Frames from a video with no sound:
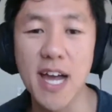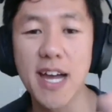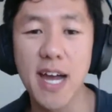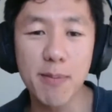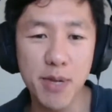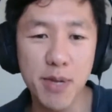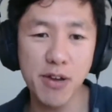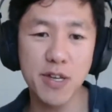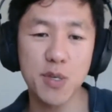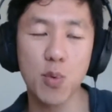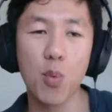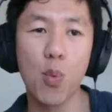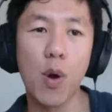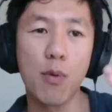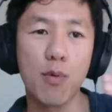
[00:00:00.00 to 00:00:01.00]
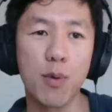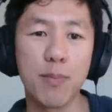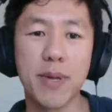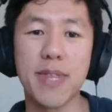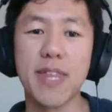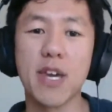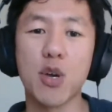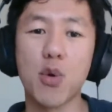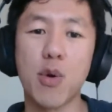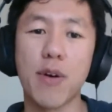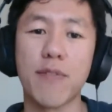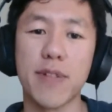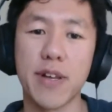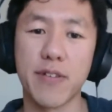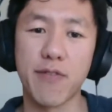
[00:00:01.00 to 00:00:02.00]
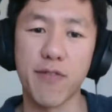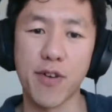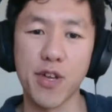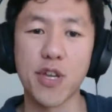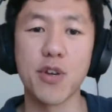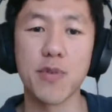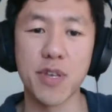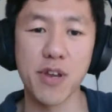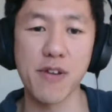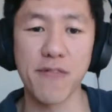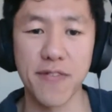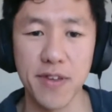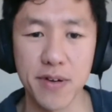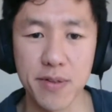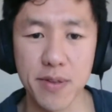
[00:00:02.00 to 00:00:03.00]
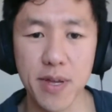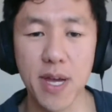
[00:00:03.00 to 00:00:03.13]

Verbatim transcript: I'm curious, what would be the equivalent for you in your field?